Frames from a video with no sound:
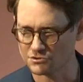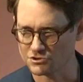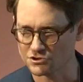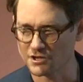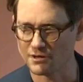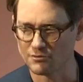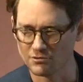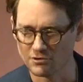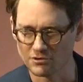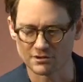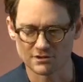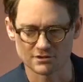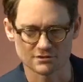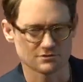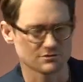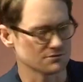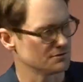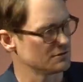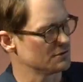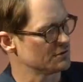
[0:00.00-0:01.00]
which I will get
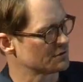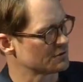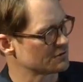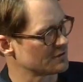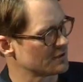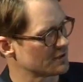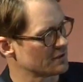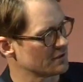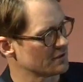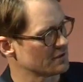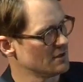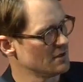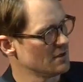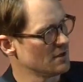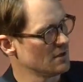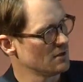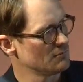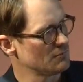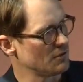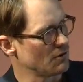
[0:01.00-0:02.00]
to here in a second.
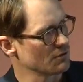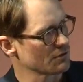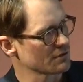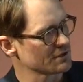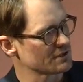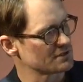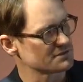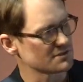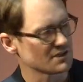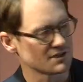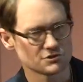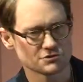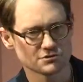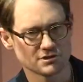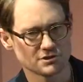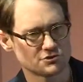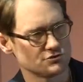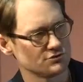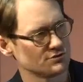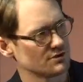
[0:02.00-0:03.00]
But we're going to
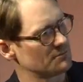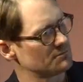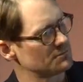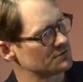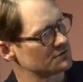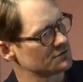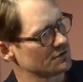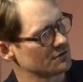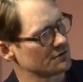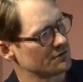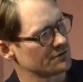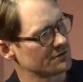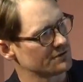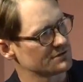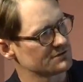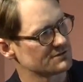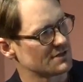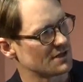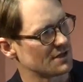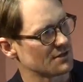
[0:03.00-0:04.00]
titrate you up until there
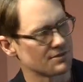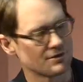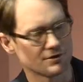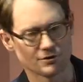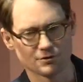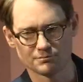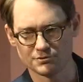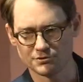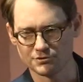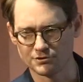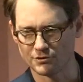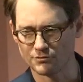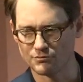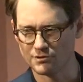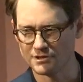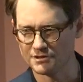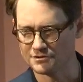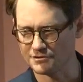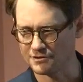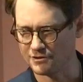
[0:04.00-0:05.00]
is that therapeutic
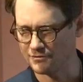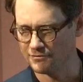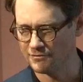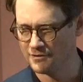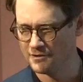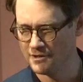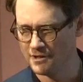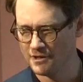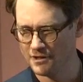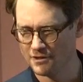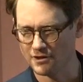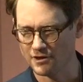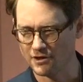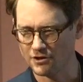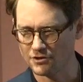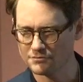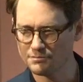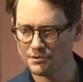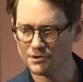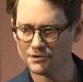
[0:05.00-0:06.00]
window. The
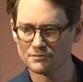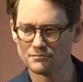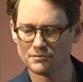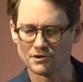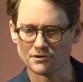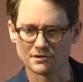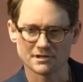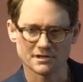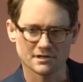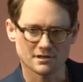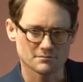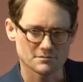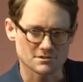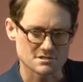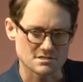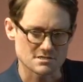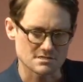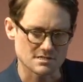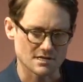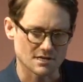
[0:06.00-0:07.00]
hard part about
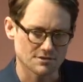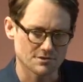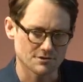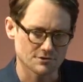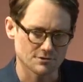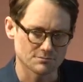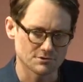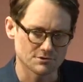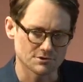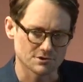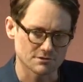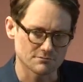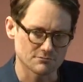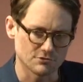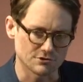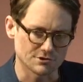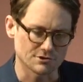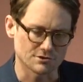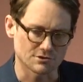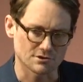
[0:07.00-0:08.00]
cannabis is that therapeutic
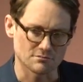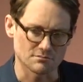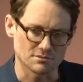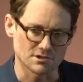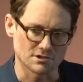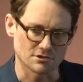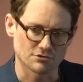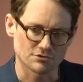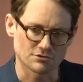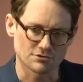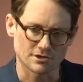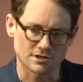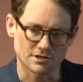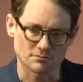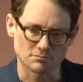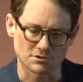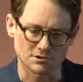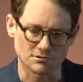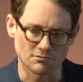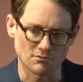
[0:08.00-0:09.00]
window can be
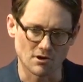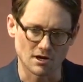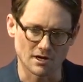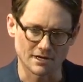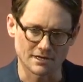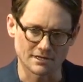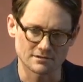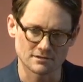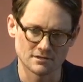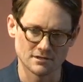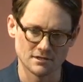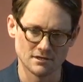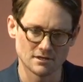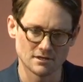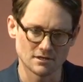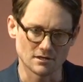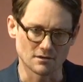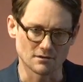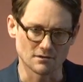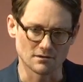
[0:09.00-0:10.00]
incredibly wide.
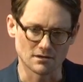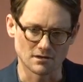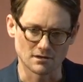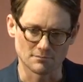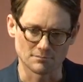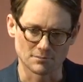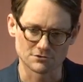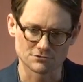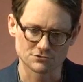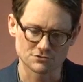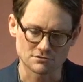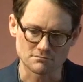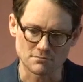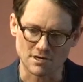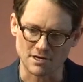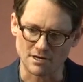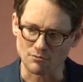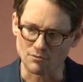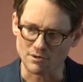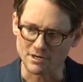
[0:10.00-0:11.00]
A person
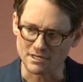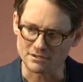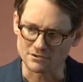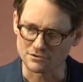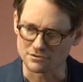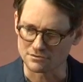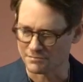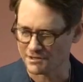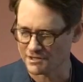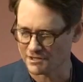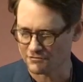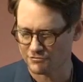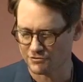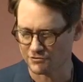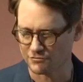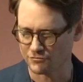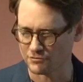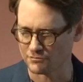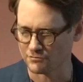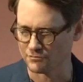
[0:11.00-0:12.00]
my weight could
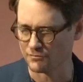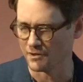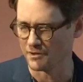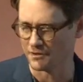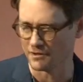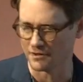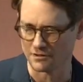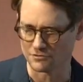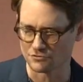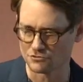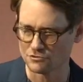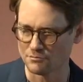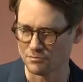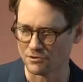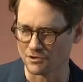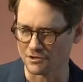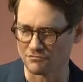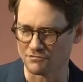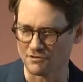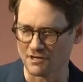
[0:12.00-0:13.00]
benefit from
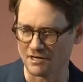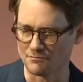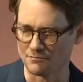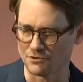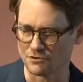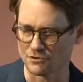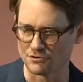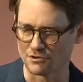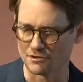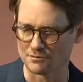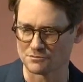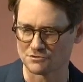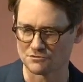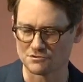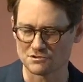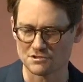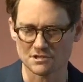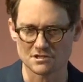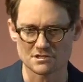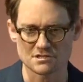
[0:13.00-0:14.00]
2.5 milligrams of
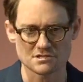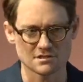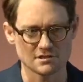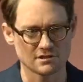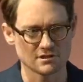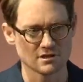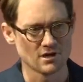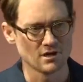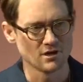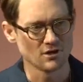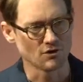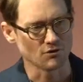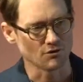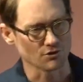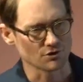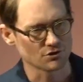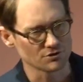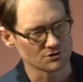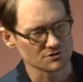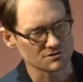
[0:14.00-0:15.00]
THC
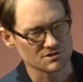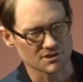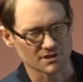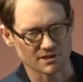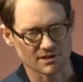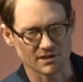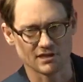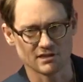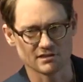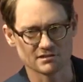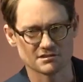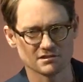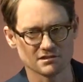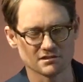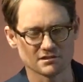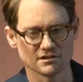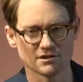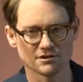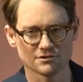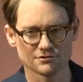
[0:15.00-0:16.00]
or could take
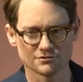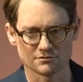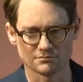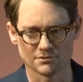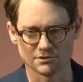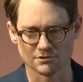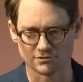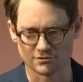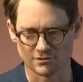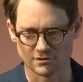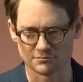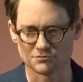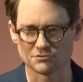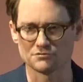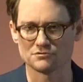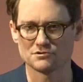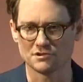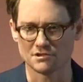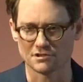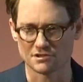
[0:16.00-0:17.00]
1,800 milligrams
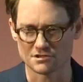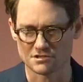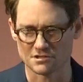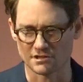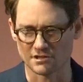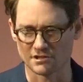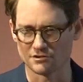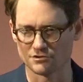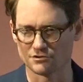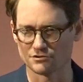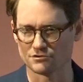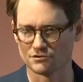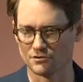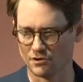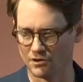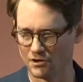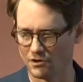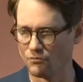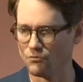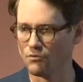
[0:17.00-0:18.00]
of THC, and there's
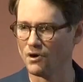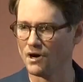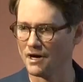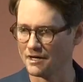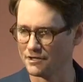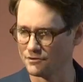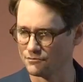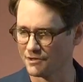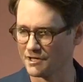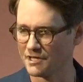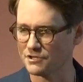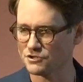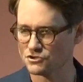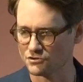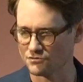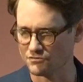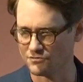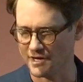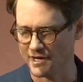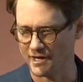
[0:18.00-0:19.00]
a wide range
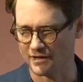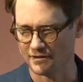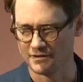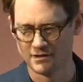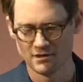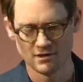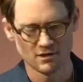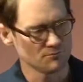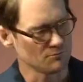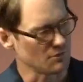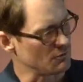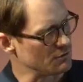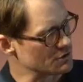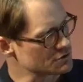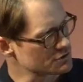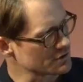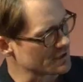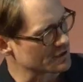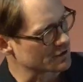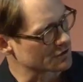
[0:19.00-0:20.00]
of that. But we
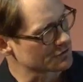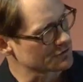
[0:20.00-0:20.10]
try to